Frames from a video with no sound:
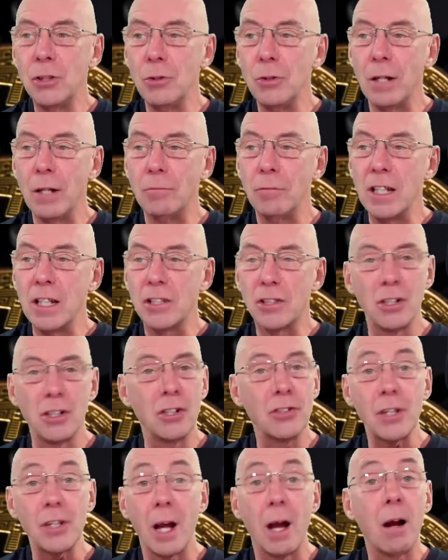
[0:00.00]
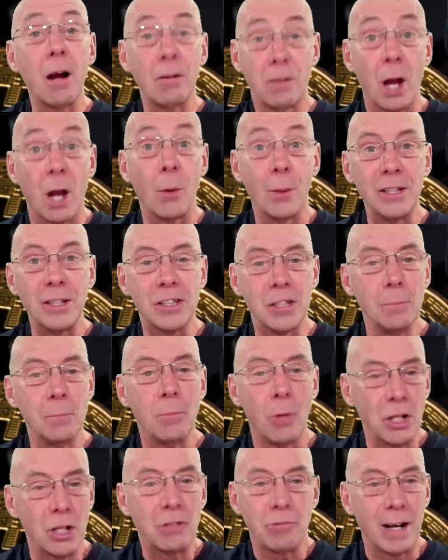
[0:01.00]
do their research, are going to
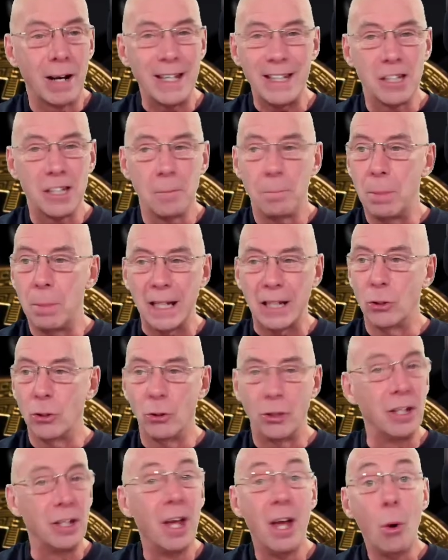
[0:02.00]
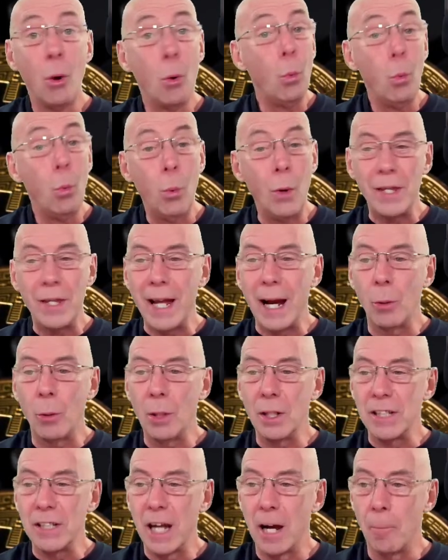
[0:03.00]
migrate to Bitcoin
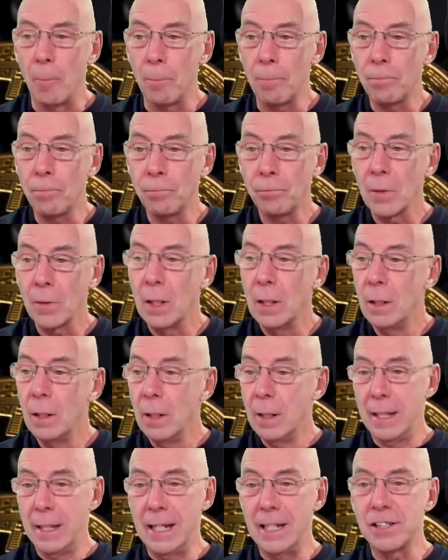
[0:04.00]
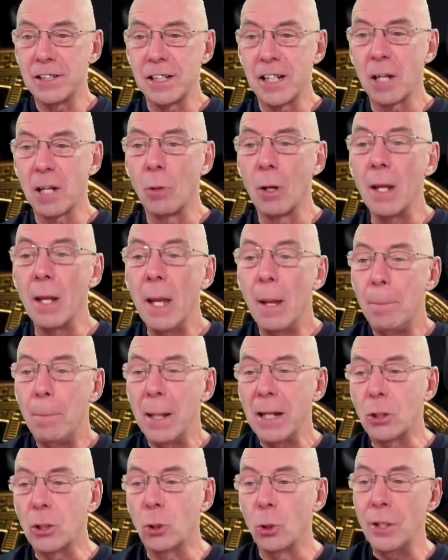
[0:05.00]
without a doubt. Here's another one.
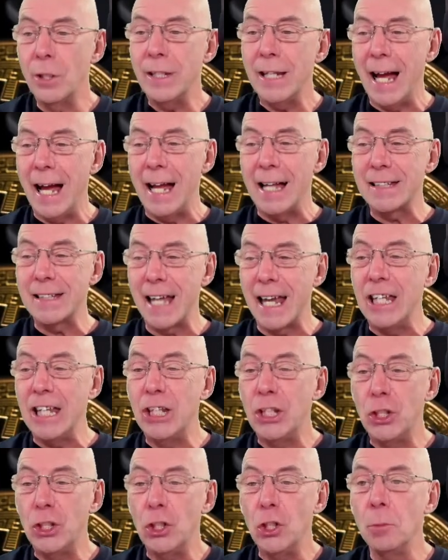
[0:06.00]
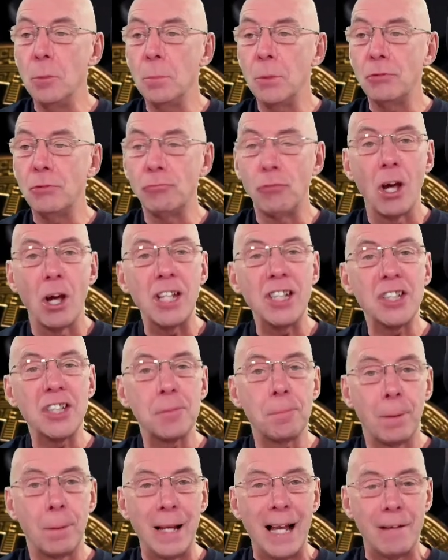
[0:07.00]
Bitcoin as a human rights
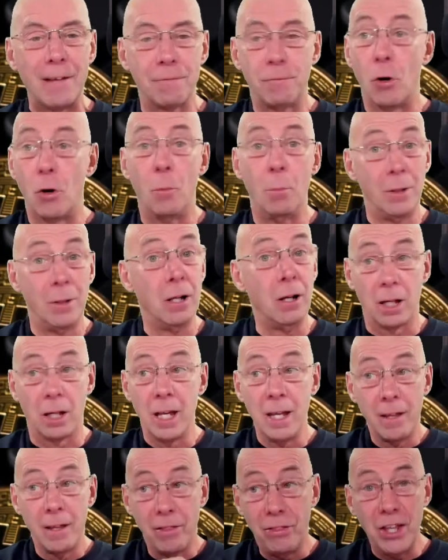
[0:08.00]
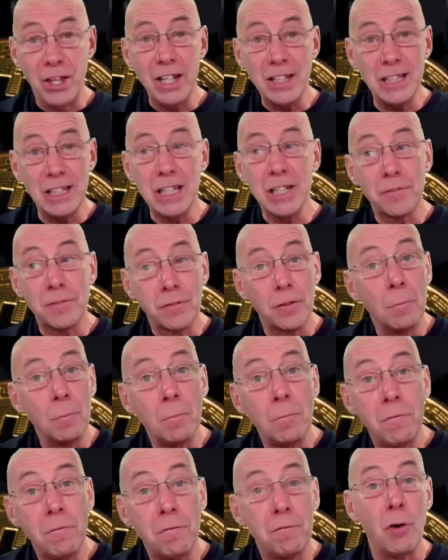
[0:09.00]
platform. Look, this is
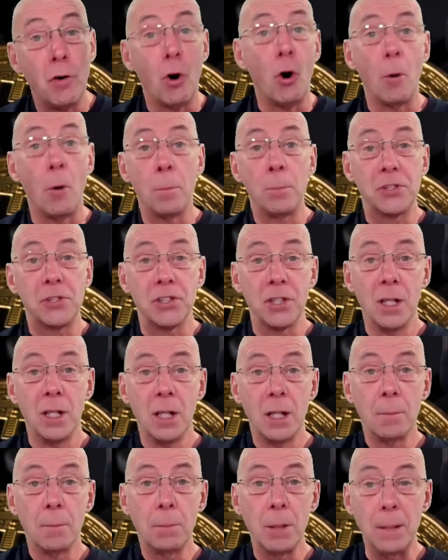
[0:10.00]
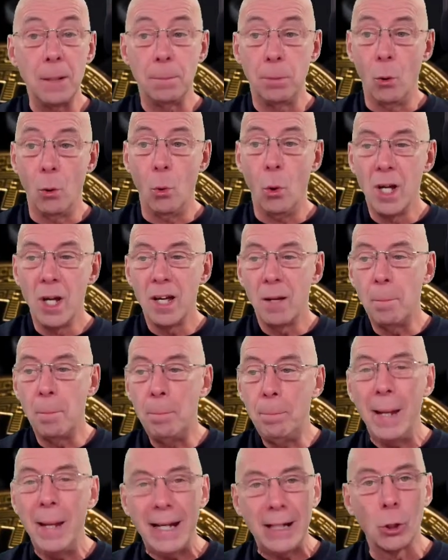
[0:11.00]
from Forbes, people.
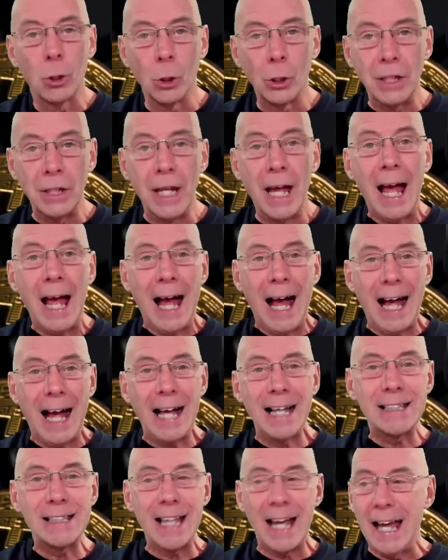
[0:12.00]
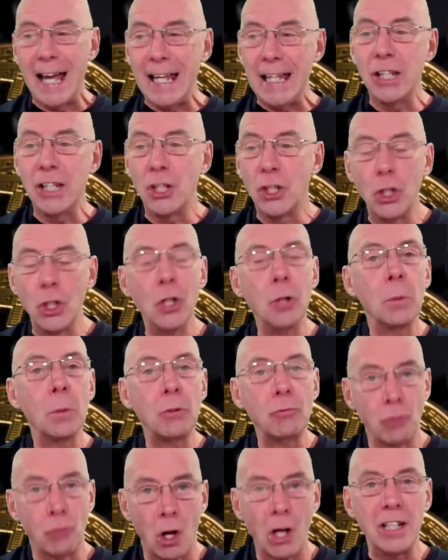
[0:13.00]
Bitcoin as a
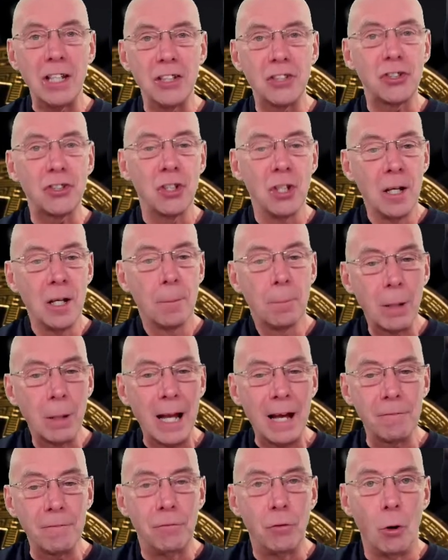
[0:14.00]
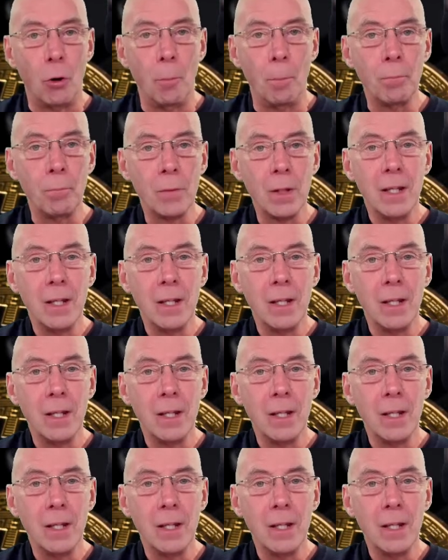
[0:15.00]
human rights platform.